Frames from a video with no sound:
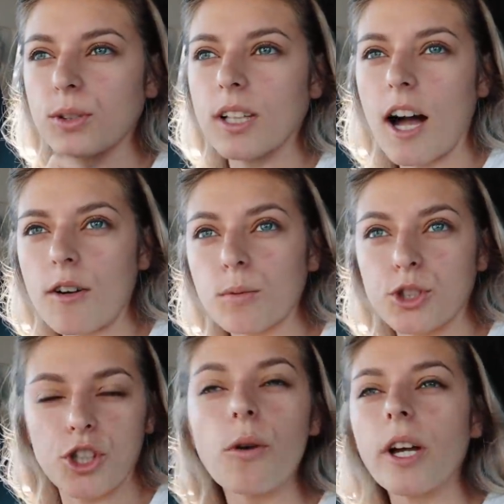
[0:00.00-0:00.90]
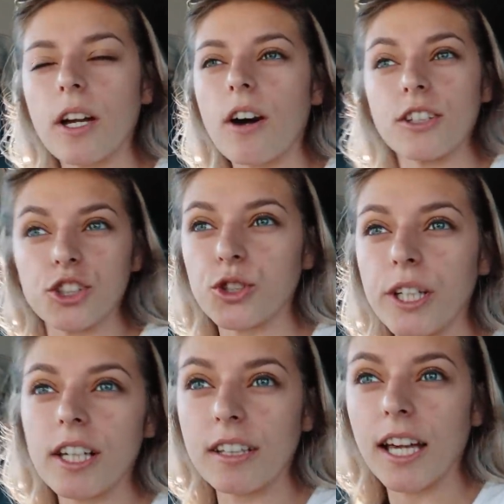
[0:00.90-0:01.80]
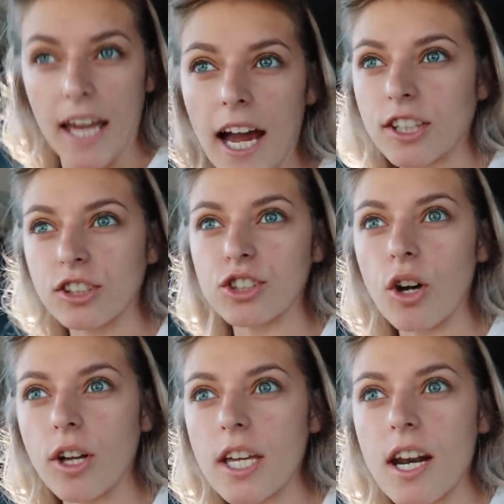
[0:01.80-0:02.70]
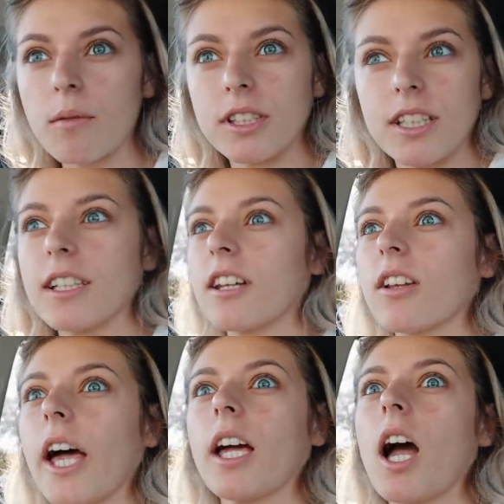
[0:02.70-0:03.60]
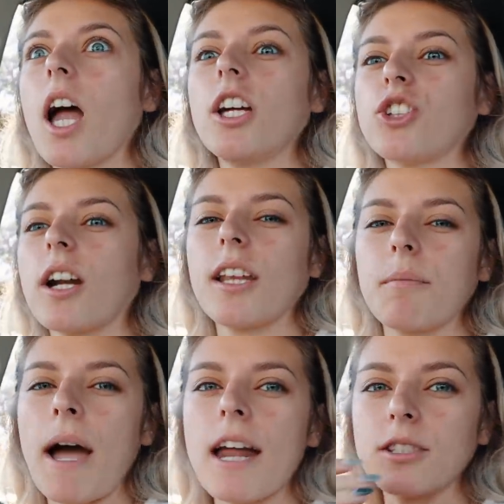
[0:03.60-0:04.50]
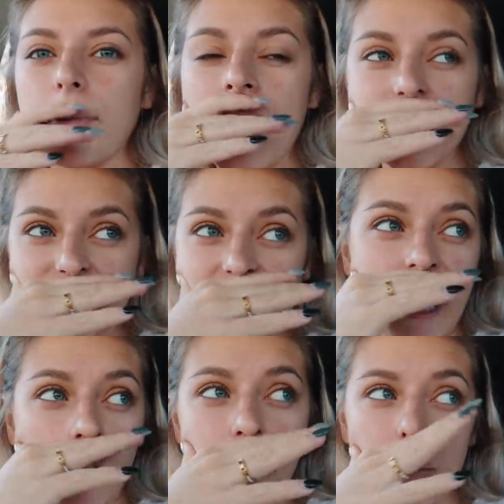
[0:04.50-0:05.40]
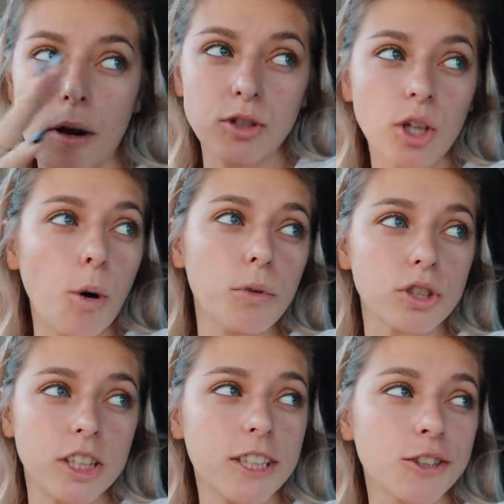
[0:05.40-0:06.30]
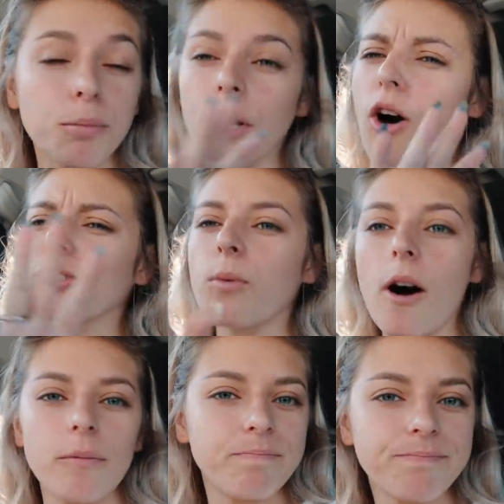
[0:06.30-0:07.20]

Cloud was choking on his tree and like actually choking, and I was sitting there like trying to like pat his back and help him, and I was like almost in tears, but all is well.